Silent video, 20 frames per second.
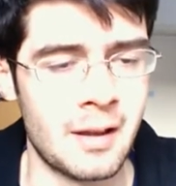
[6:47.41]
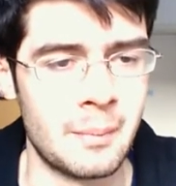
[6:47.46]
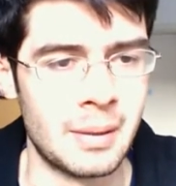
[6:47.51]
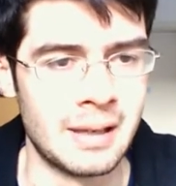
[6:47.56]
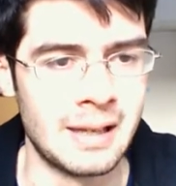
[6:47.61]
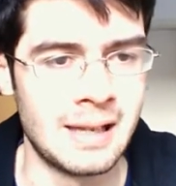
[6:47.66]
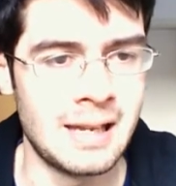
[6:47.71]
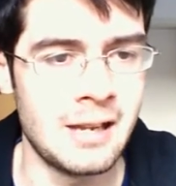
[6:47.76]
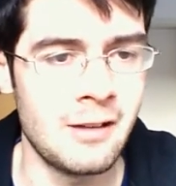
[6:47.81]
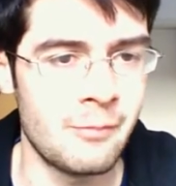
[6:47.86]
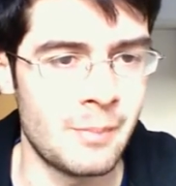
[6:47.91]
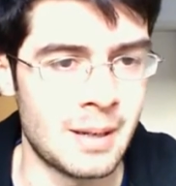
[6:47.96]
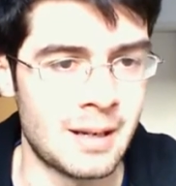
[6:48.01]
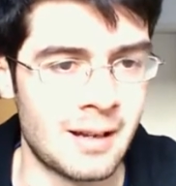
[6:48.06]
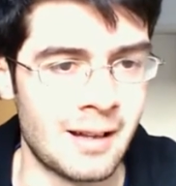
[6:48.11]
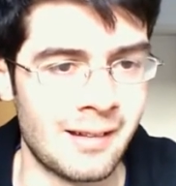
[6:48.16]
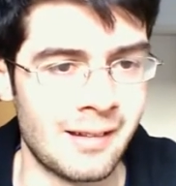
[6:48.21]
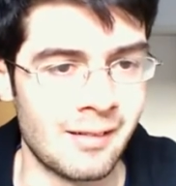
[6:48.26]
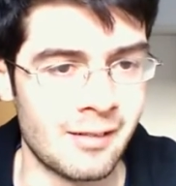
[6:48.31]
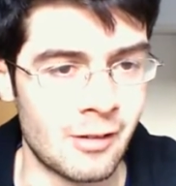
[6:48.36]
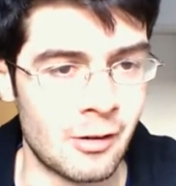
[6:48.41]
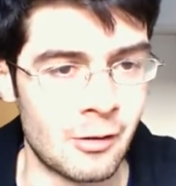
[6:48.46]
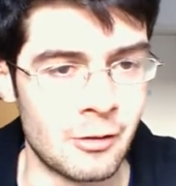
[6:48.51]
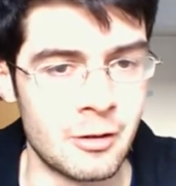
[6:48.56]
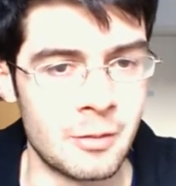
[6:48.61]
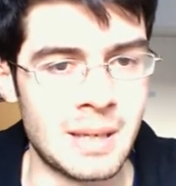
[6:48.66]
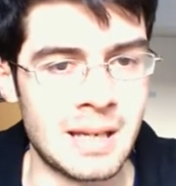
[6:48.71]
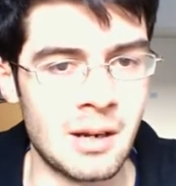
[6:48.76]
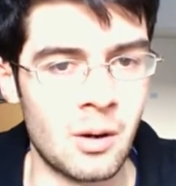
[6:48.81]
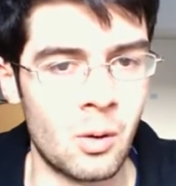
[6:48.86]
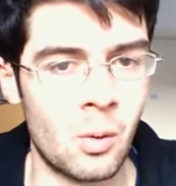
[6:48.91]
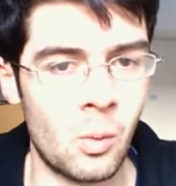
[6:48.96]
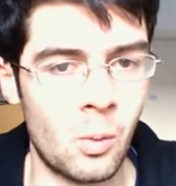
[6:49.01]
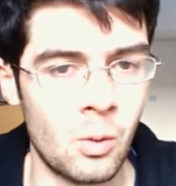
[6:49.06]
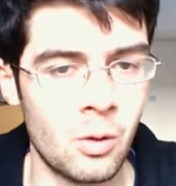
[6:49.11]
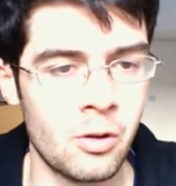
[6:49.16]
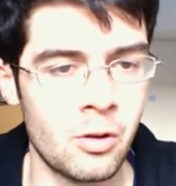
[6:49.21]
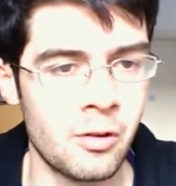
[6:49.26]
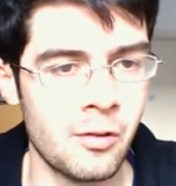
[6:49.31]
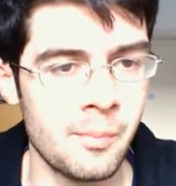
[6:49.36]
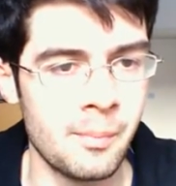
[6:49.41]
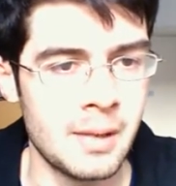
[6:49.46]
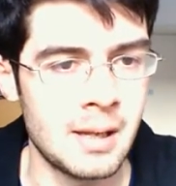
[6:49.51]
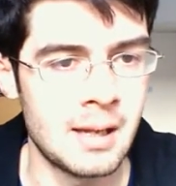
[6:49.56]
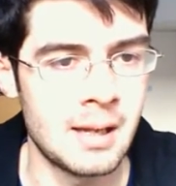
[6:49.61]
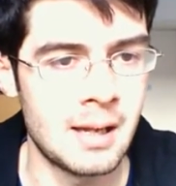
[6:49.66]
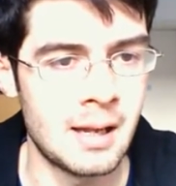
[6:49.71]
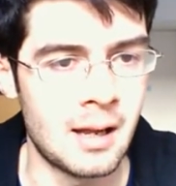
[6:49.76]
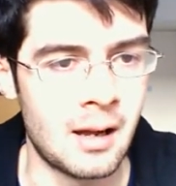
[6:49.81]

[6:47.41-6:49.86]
I believe, because it's going to be awesome.